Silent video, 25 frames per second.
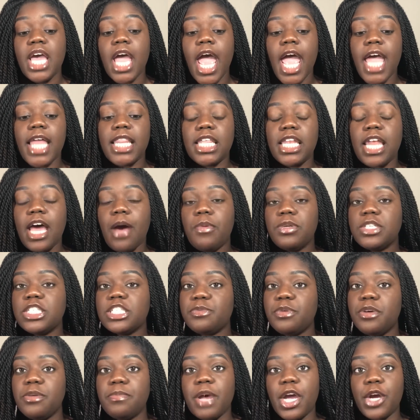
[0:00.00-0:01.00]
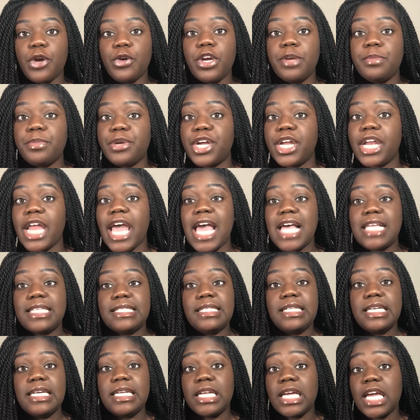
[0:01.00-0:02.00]
And then I would just put my creamer in
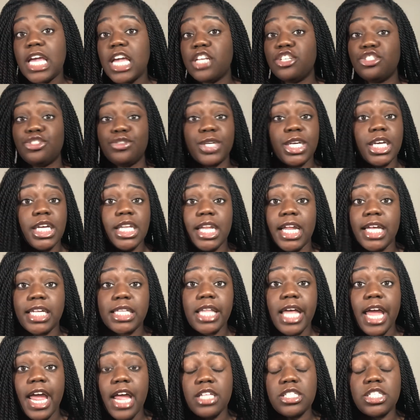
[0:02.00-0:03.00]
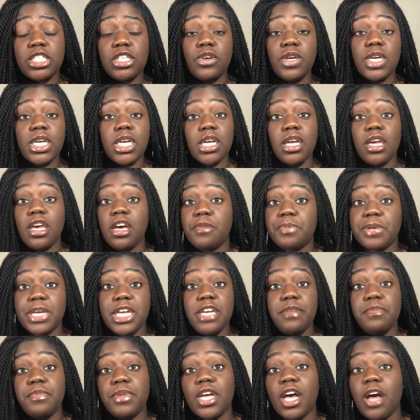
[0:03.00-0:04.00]
as needed and drink it like that, so it can help
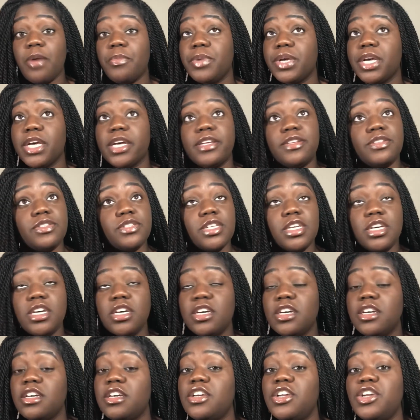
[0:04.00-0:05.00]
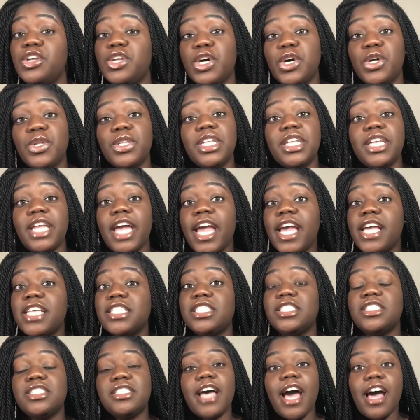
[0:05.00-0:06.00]
keep me up, because, you know, the
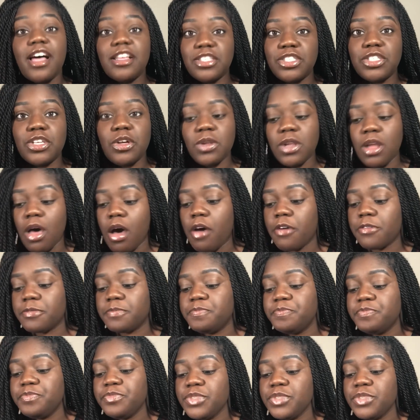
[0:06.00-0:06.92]
days just got so long.